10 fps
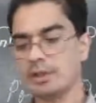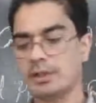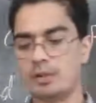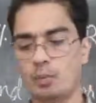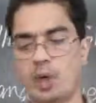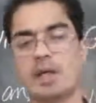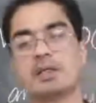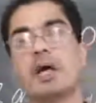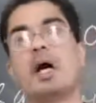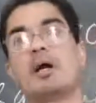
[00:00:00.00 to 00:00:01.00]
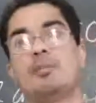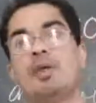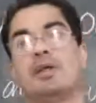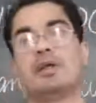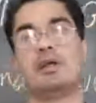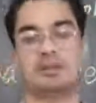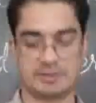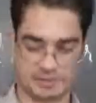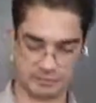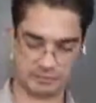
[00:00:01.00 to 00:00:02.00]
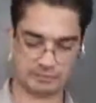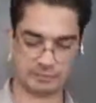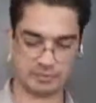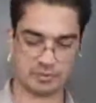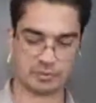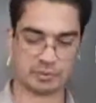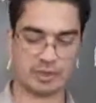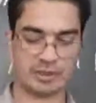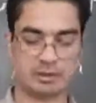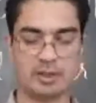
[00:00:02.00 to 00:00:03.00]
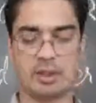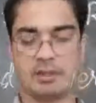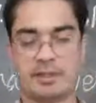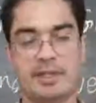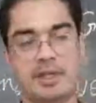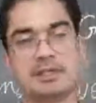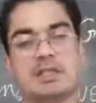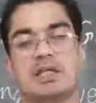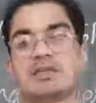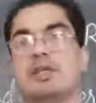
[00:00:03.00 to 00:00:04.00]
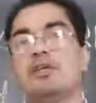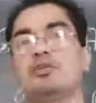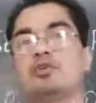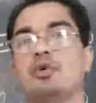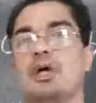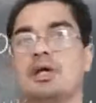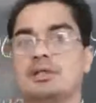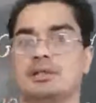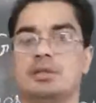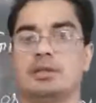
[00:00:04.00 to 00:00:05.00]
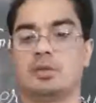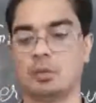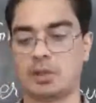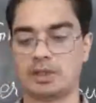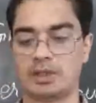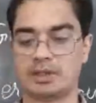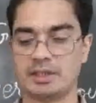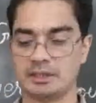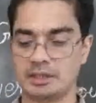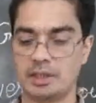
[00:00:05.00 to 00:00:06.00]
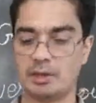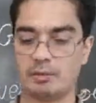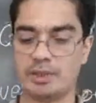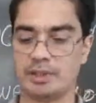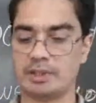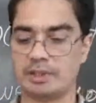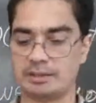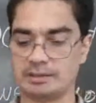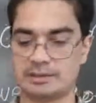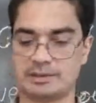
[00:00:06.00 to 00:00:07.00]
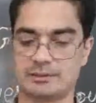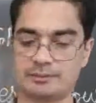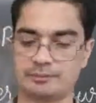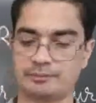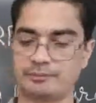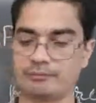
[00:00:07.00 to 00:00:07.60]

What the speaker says: Then what are minerals? So then Kiri is asking to Sukant, what are these minerals?